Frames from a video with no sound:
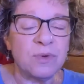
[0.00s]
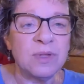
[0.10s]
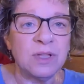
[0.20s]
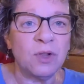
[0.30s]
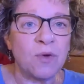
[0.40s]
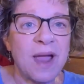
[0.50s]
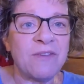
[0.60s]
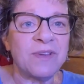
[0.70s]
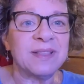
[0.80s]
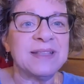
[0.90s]
little
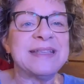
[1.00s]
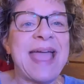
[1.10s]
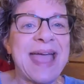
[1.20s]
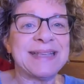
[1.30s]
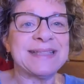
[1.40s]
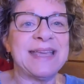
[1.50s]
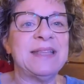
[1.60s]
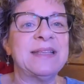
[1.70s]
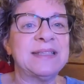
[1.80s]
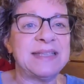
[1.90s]
graphic that's
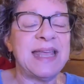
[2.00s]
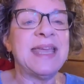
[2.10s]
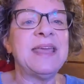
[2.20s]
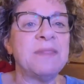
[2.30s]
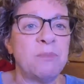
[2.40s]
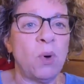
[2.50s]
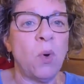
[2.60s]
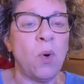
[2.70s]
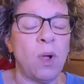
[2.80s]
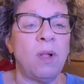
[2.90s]
asking, that's taking the
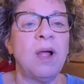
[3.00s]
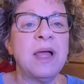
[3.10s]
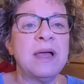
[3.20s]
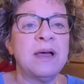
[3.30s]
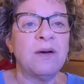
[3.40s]
poll.